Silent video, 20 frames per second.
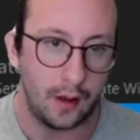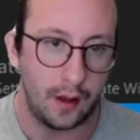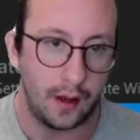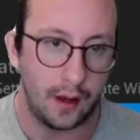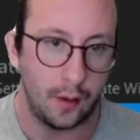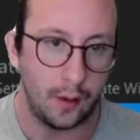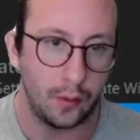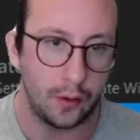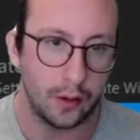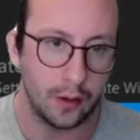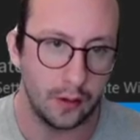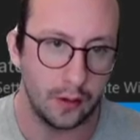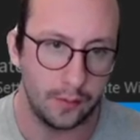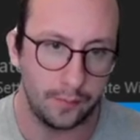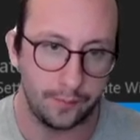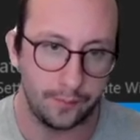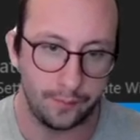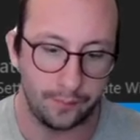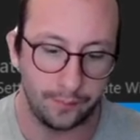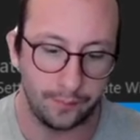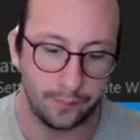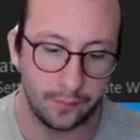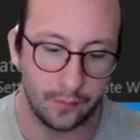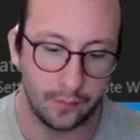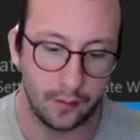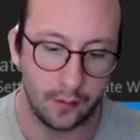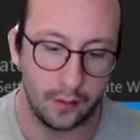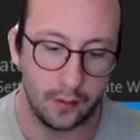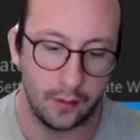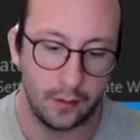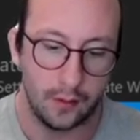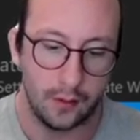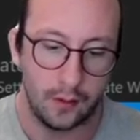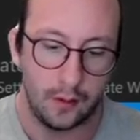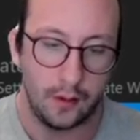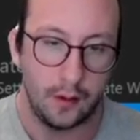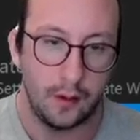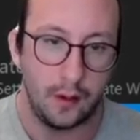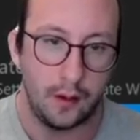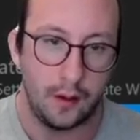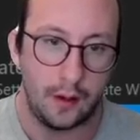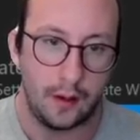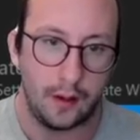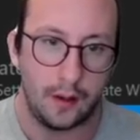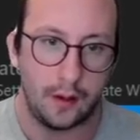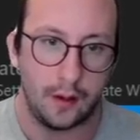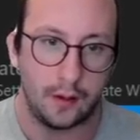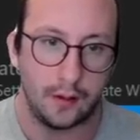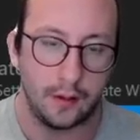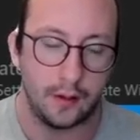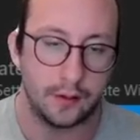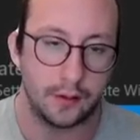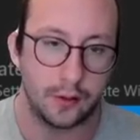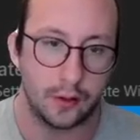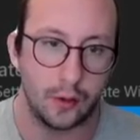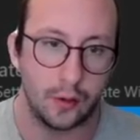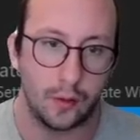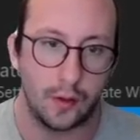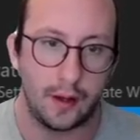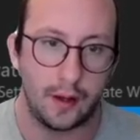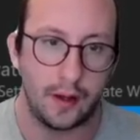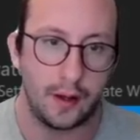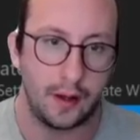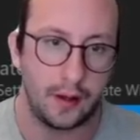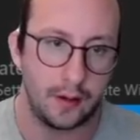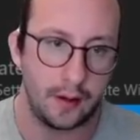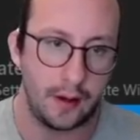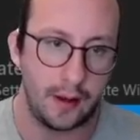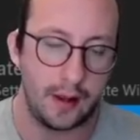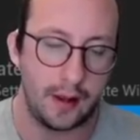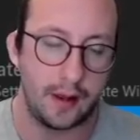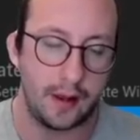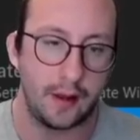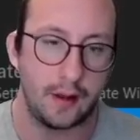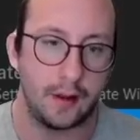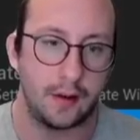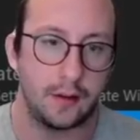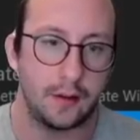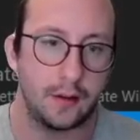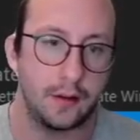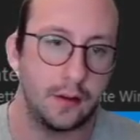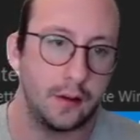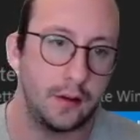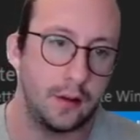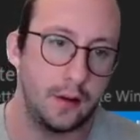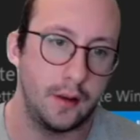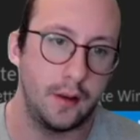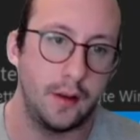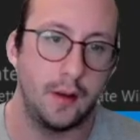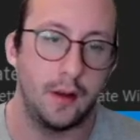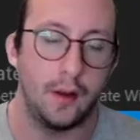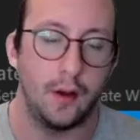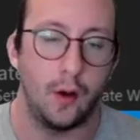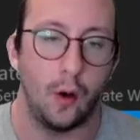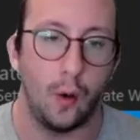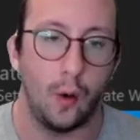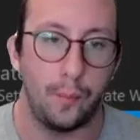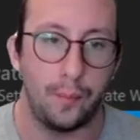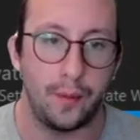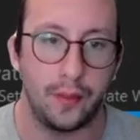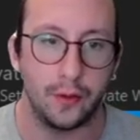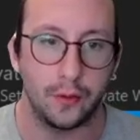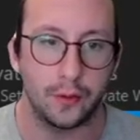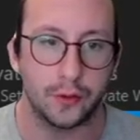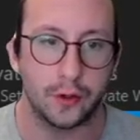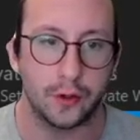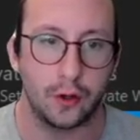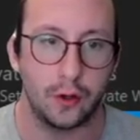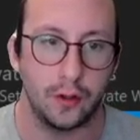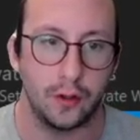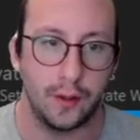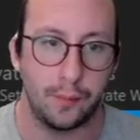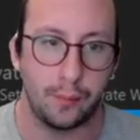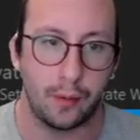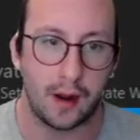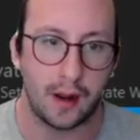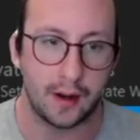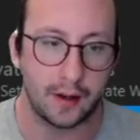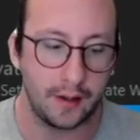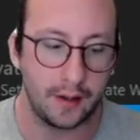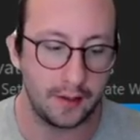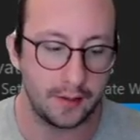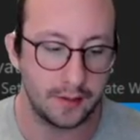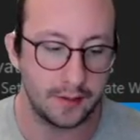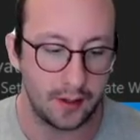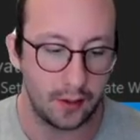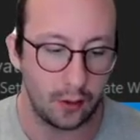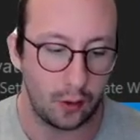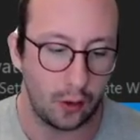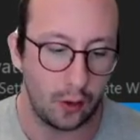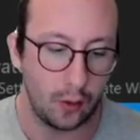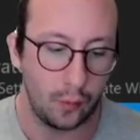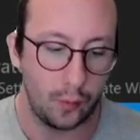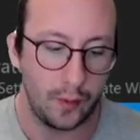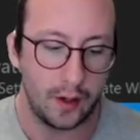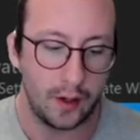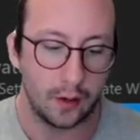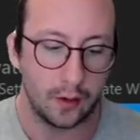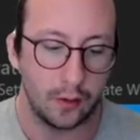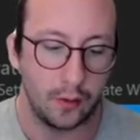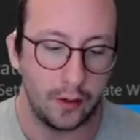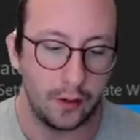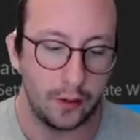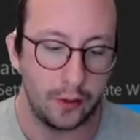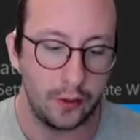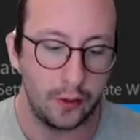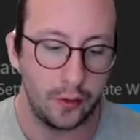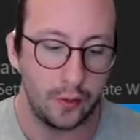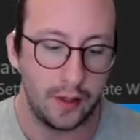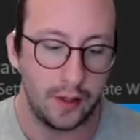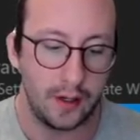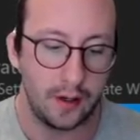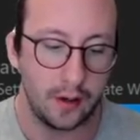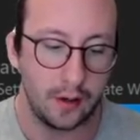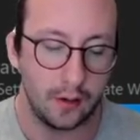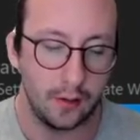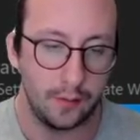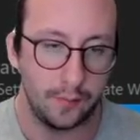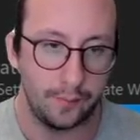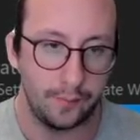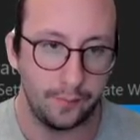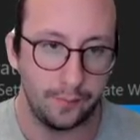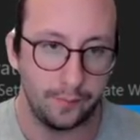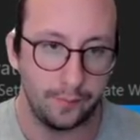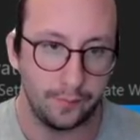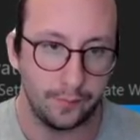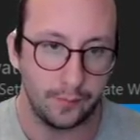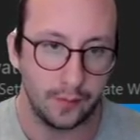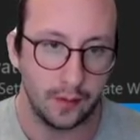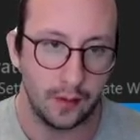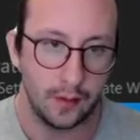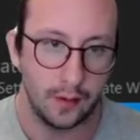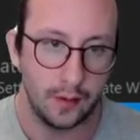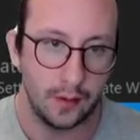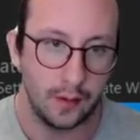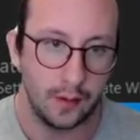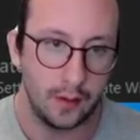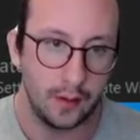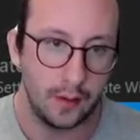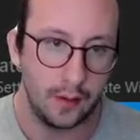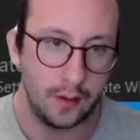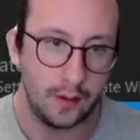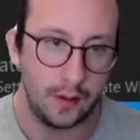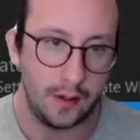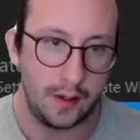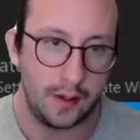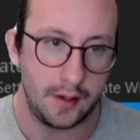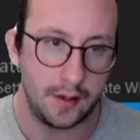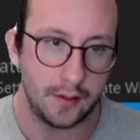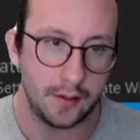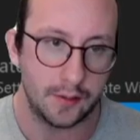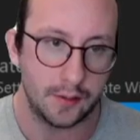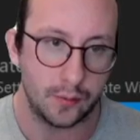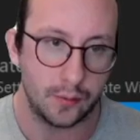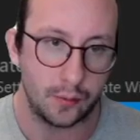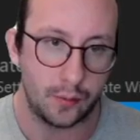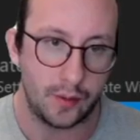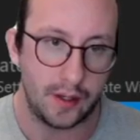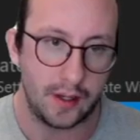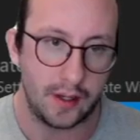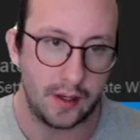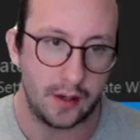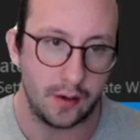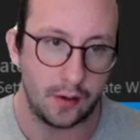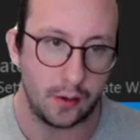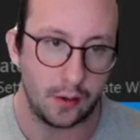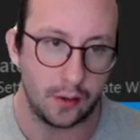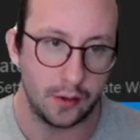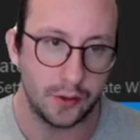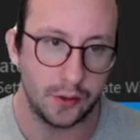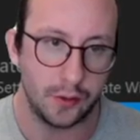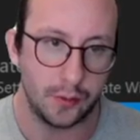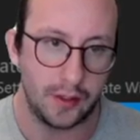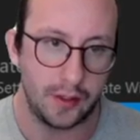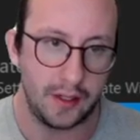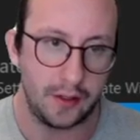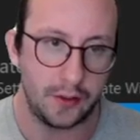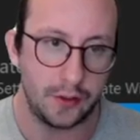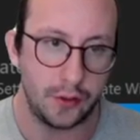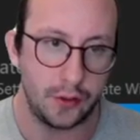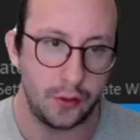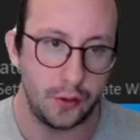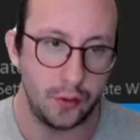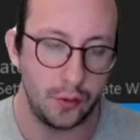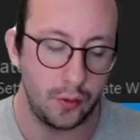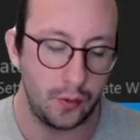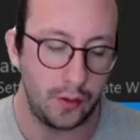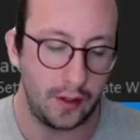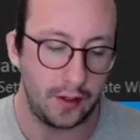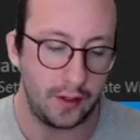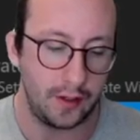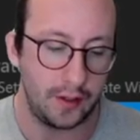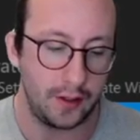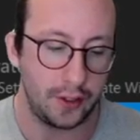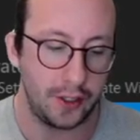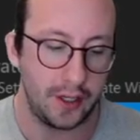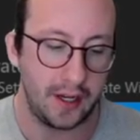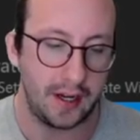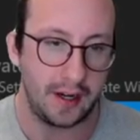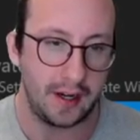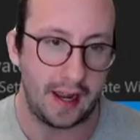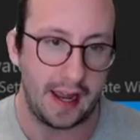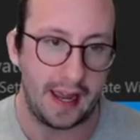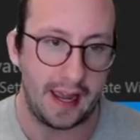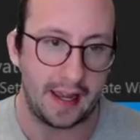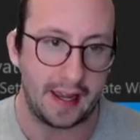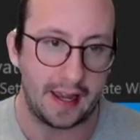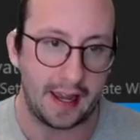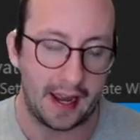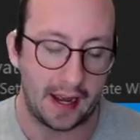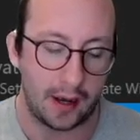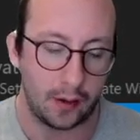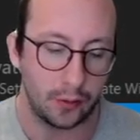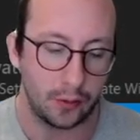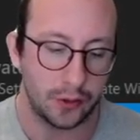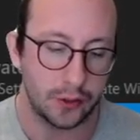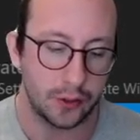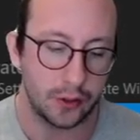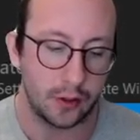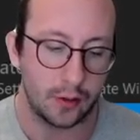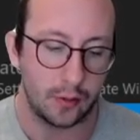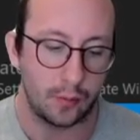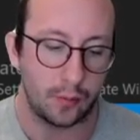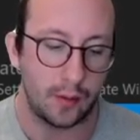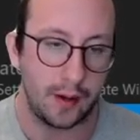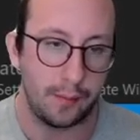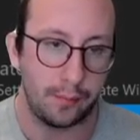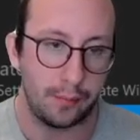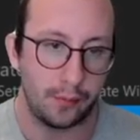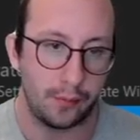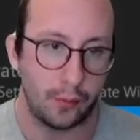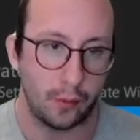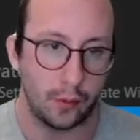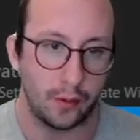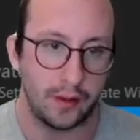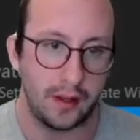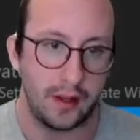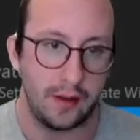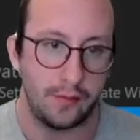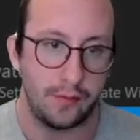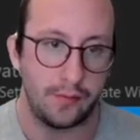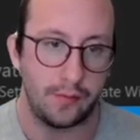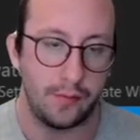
outer. And let's go ahead and open those curly brackets. And all we are going to do here is we also need to initiate a counter right before the